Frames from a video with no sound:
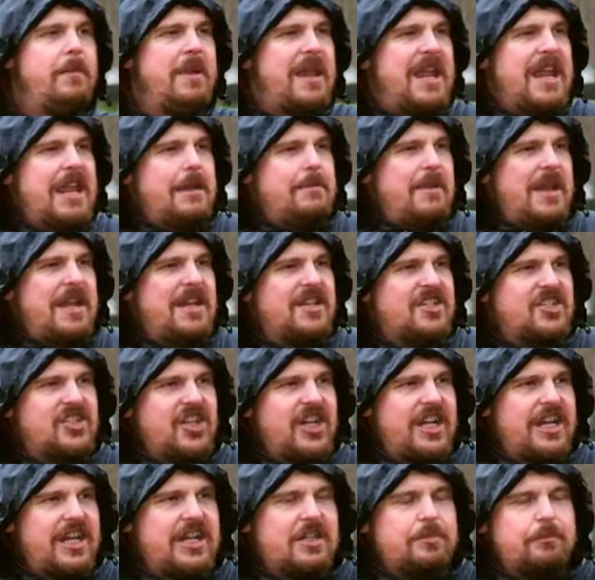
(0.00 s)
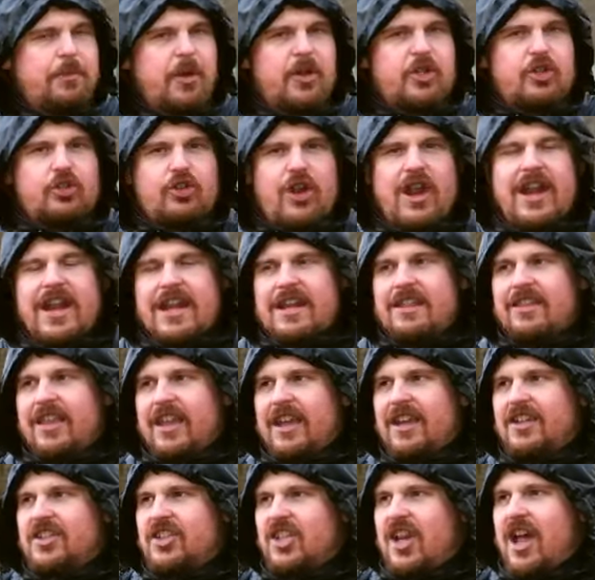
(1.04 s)
BBC is portraying
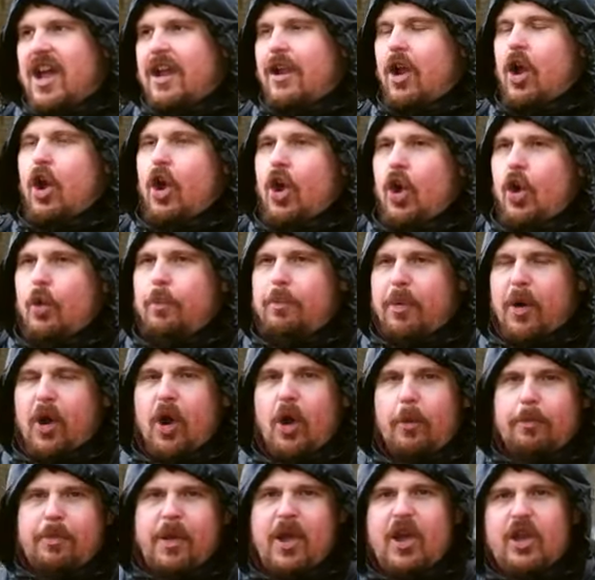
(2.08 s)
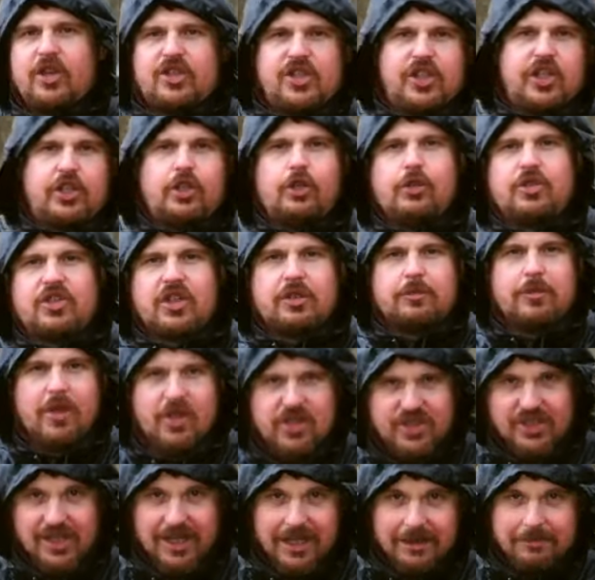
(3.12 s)
this like, oh, poor persecuted
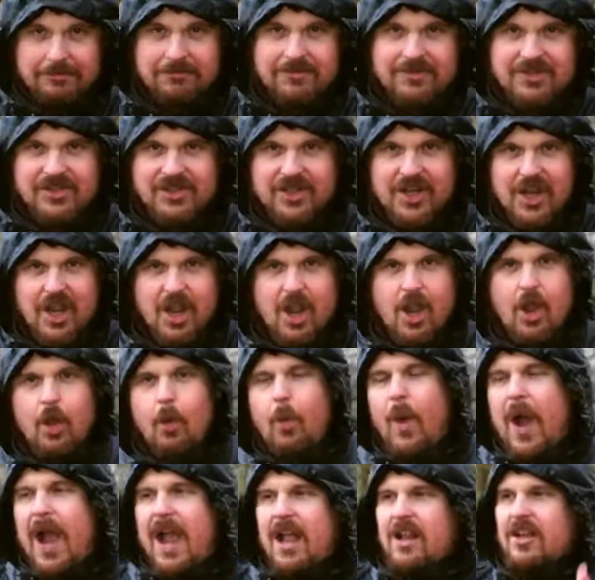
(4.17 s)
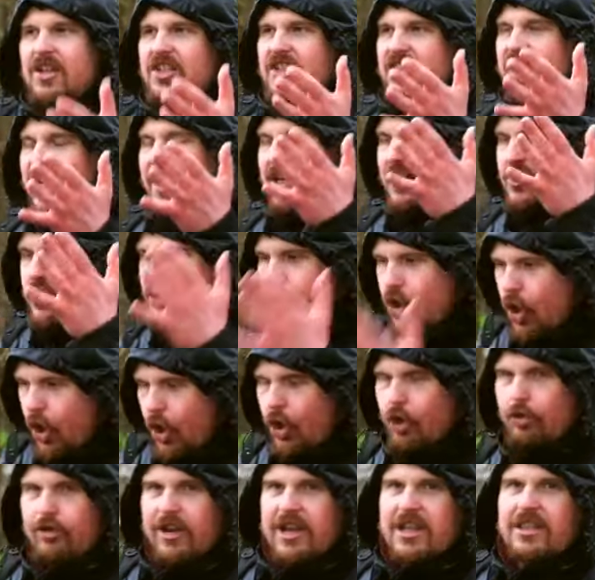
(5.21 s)
Muslims whilst
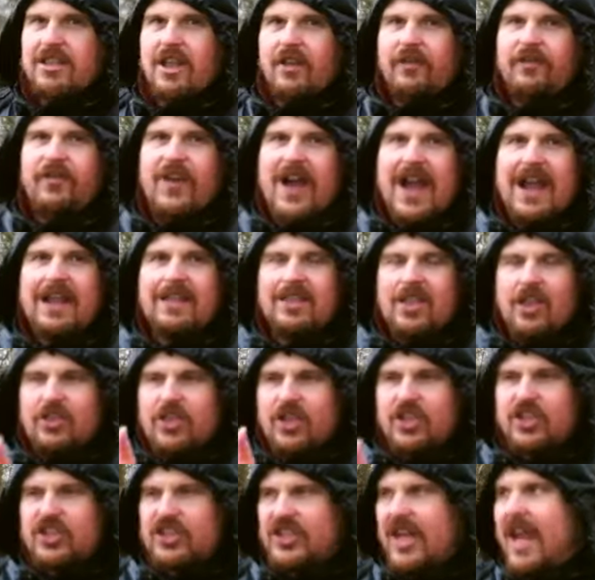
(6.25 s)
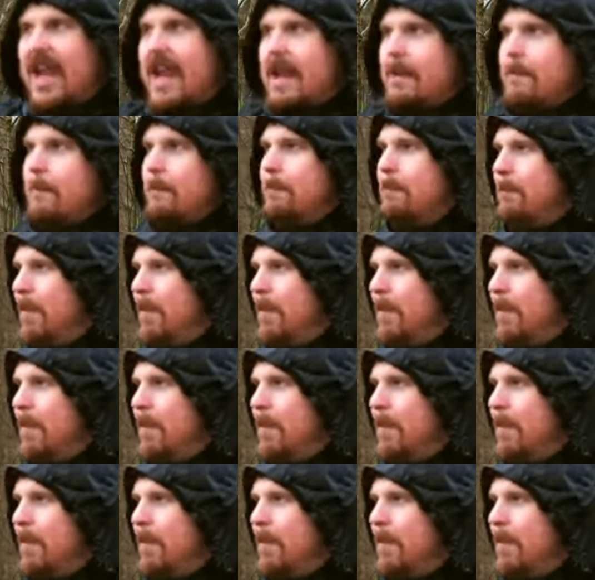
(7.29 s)
ignoring the fact that the same